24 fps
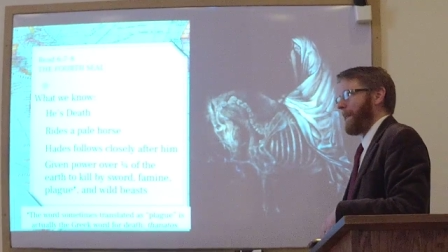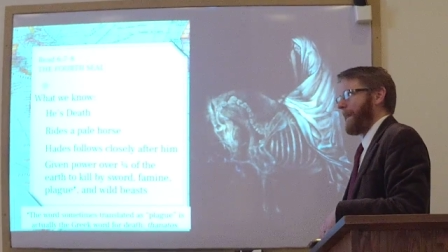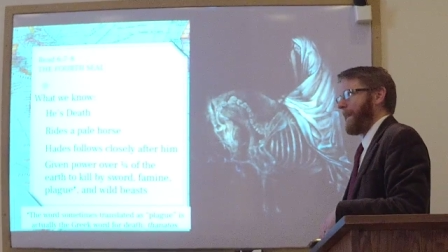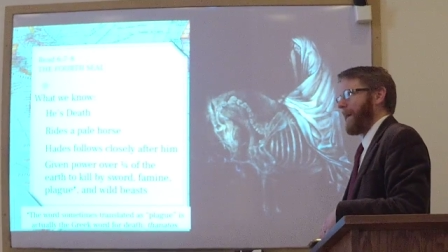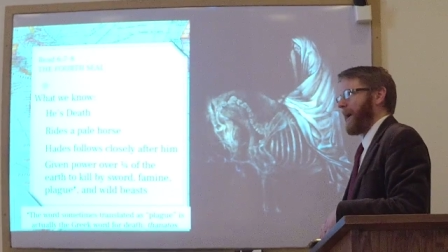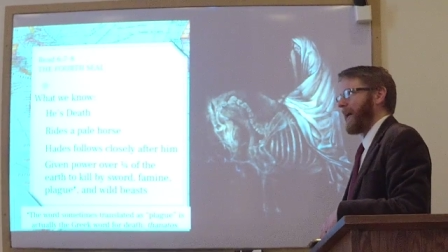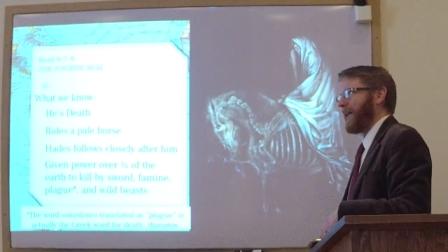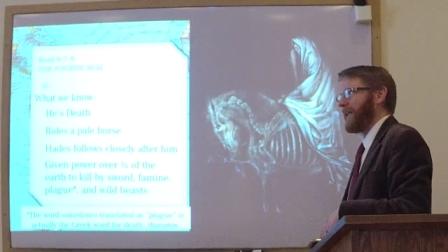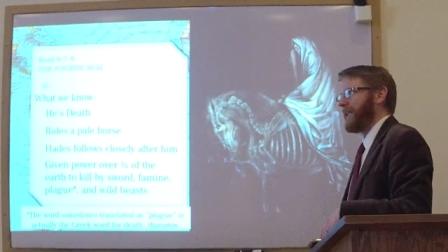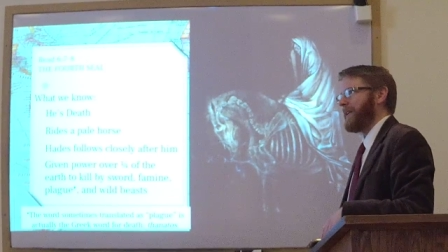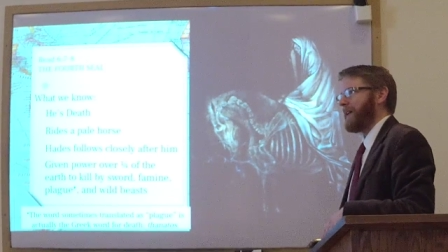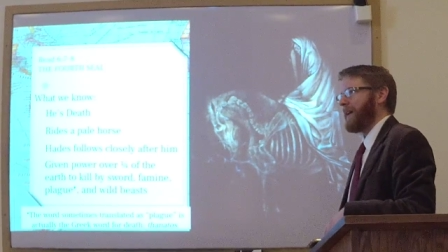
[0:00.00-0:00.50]

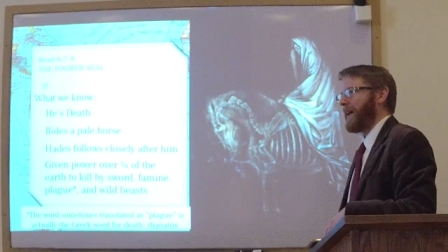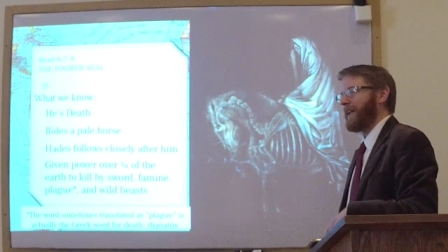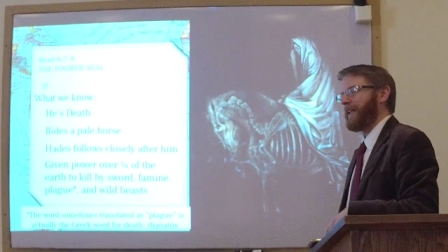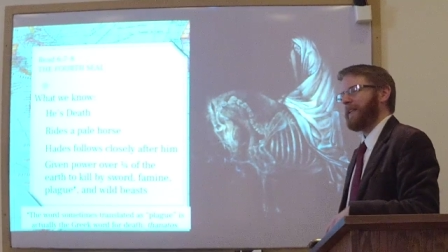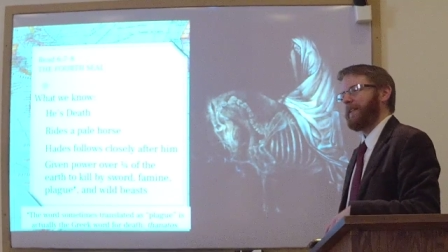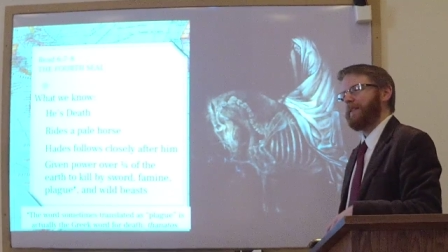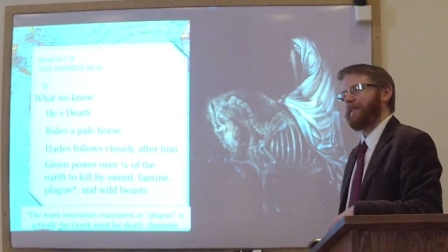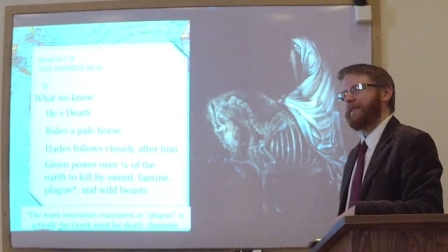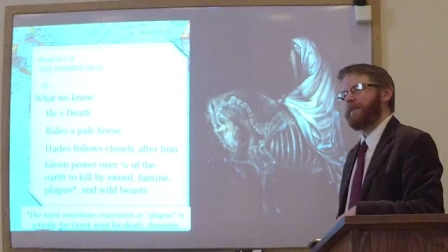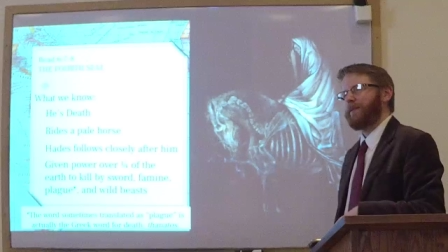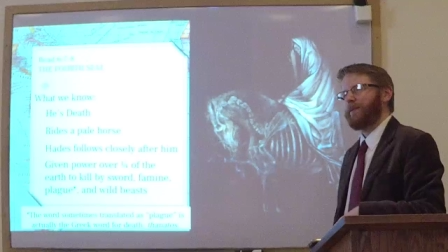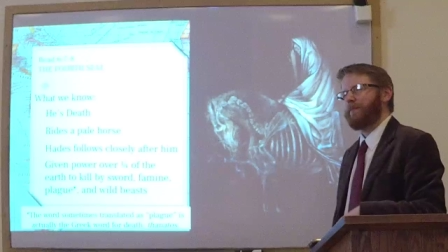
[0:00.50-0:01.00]
I,
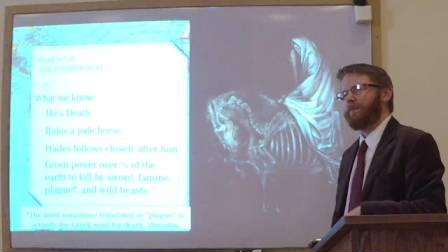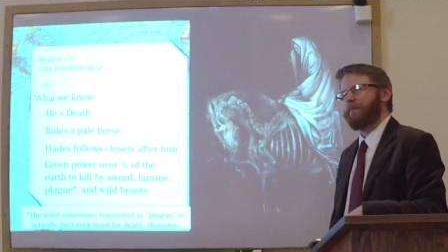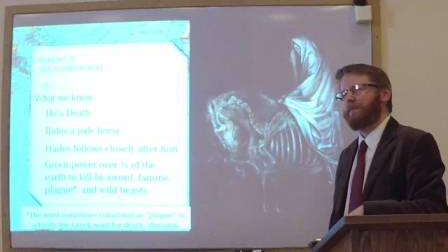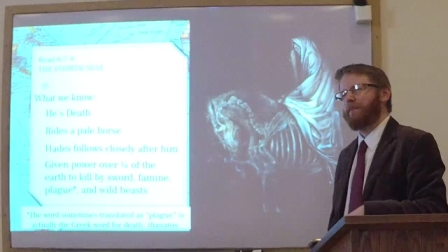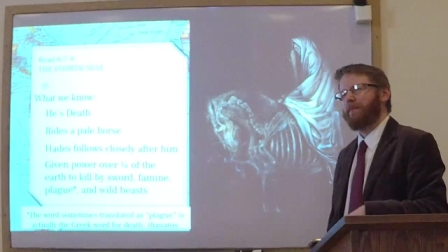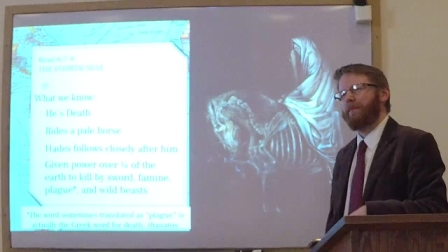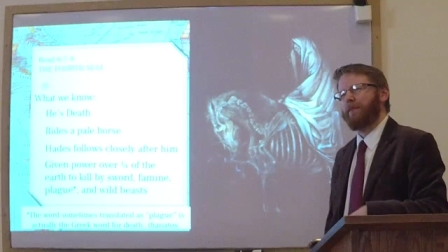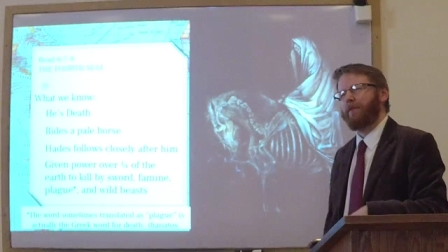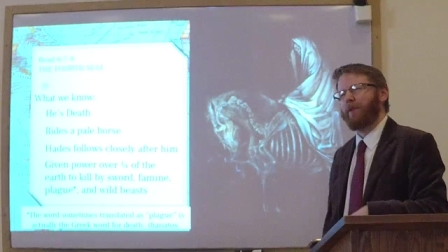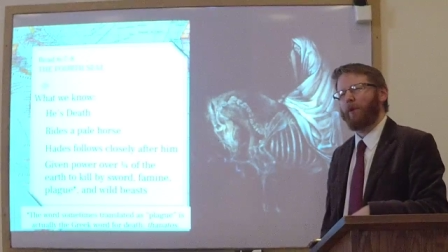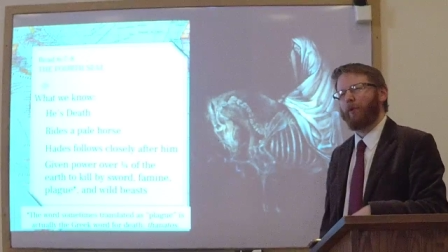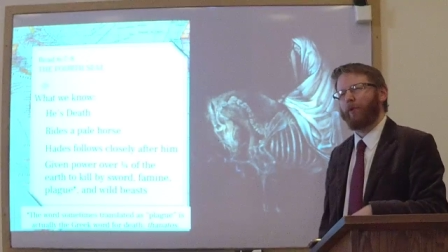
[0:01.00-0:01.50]
I
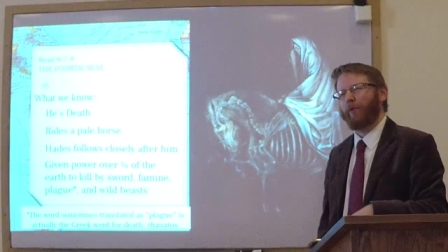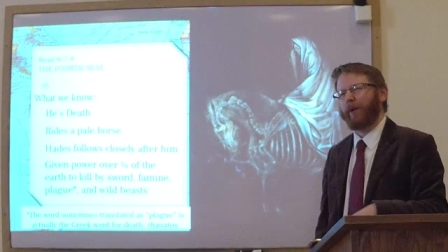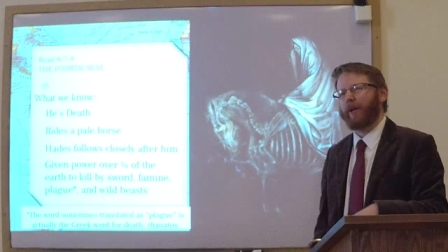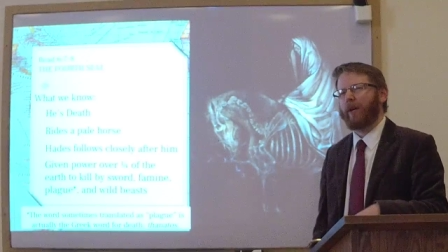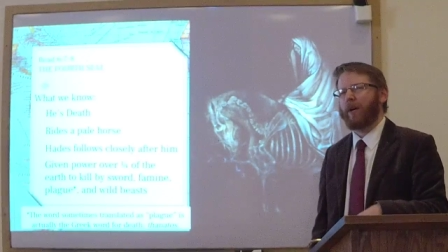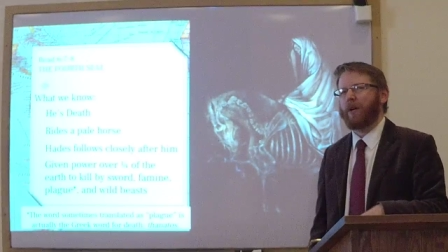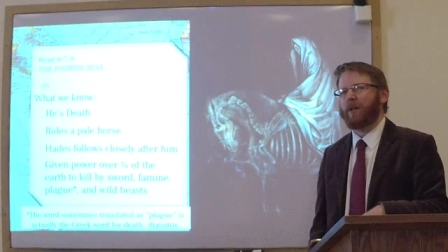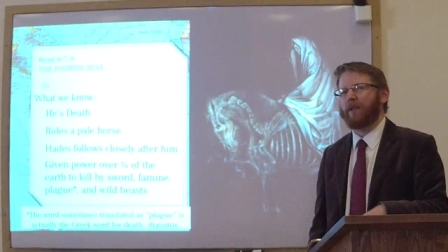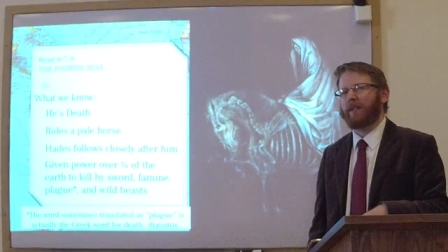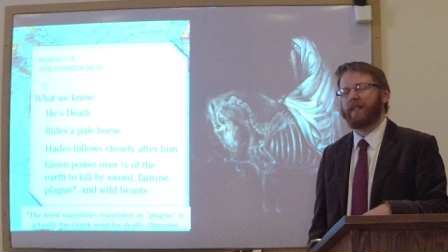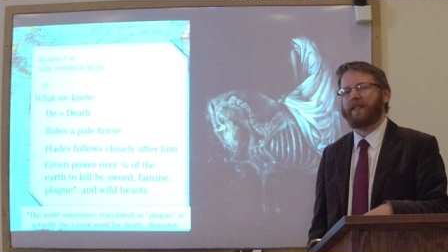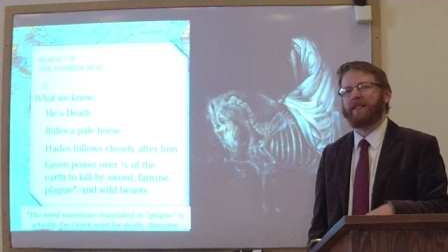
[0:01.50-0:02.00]
don't
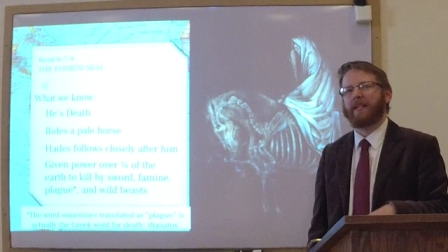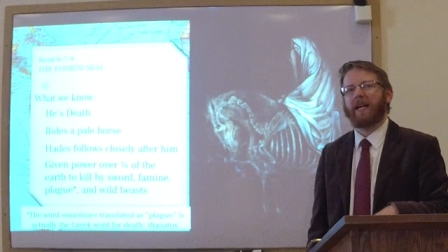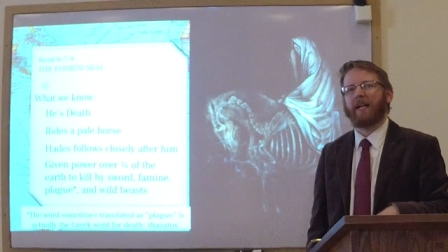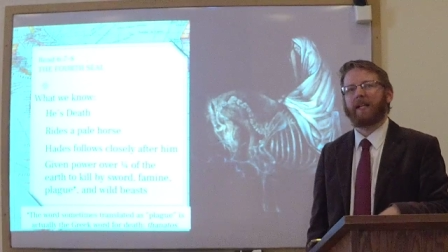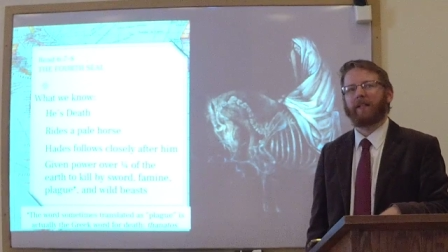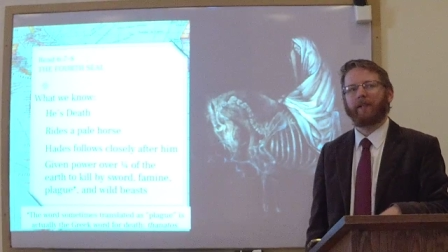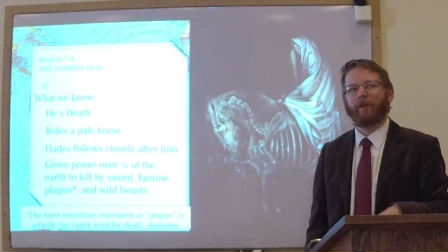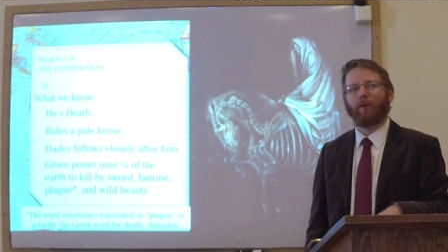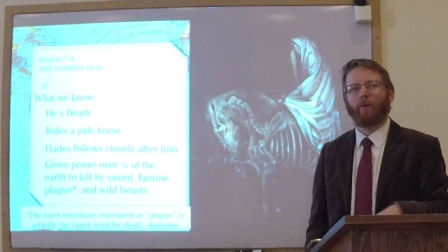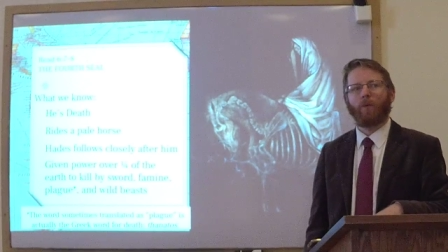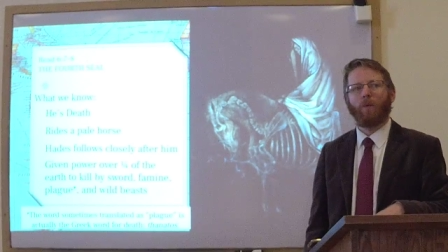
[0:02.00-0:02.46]
recall exactly